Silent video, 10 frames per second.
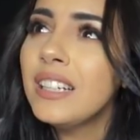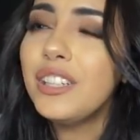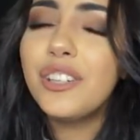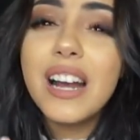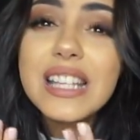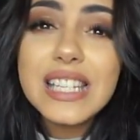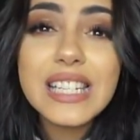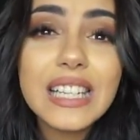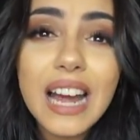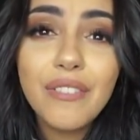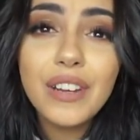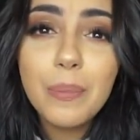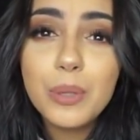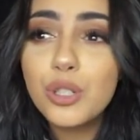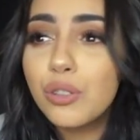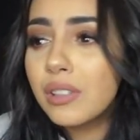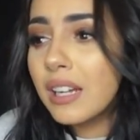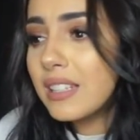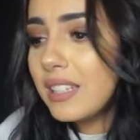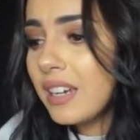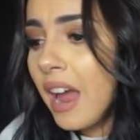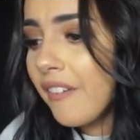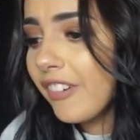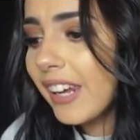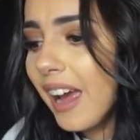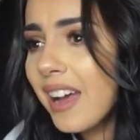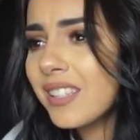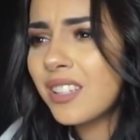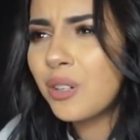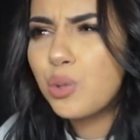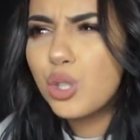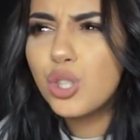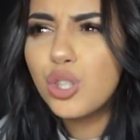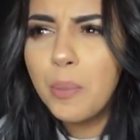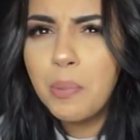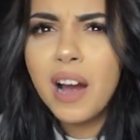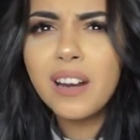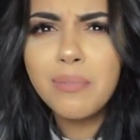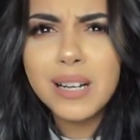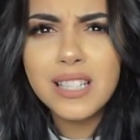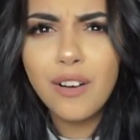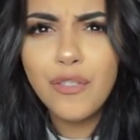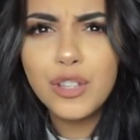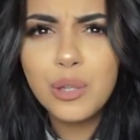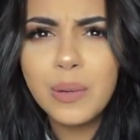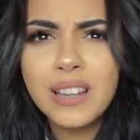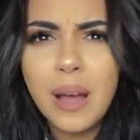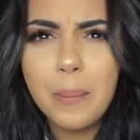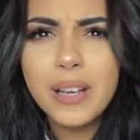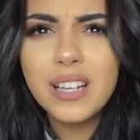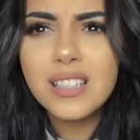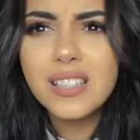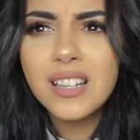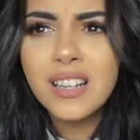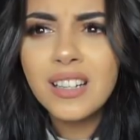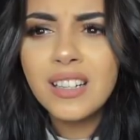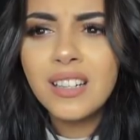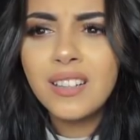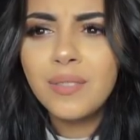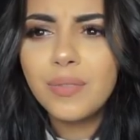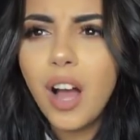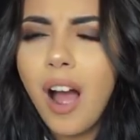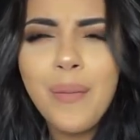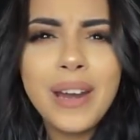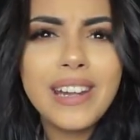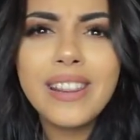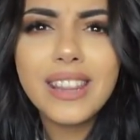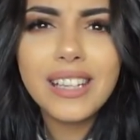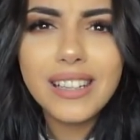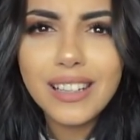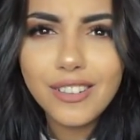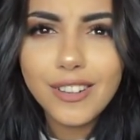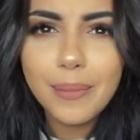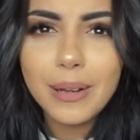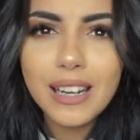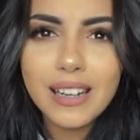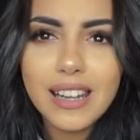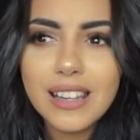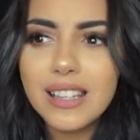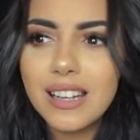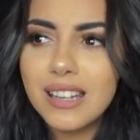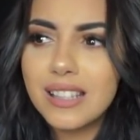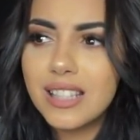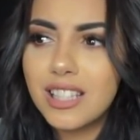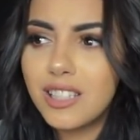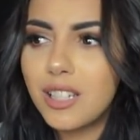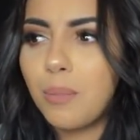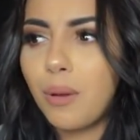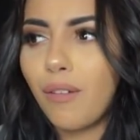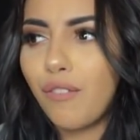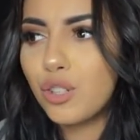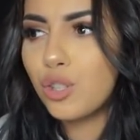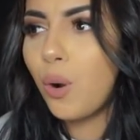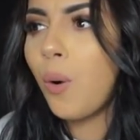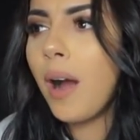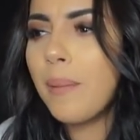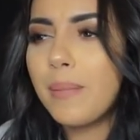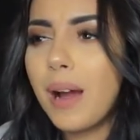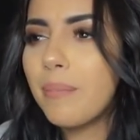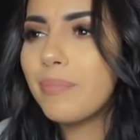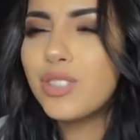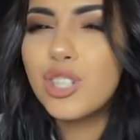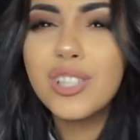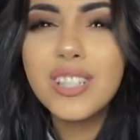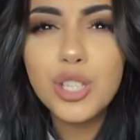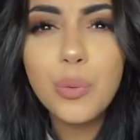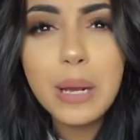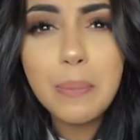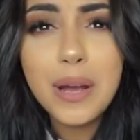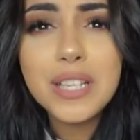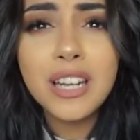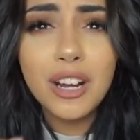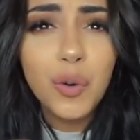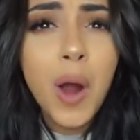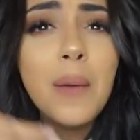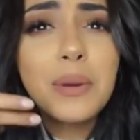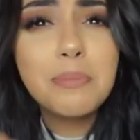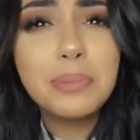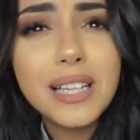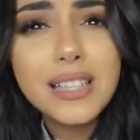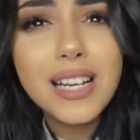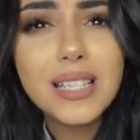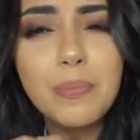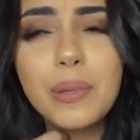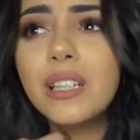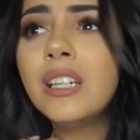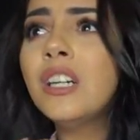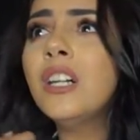I didn't have an epidural and I didn't have a gas, and I was just so proud of myself for doing that, because I went in thinking, I'm gonna need an assisted birth for sure. I'm just such a weak person. I cry with blood tests, but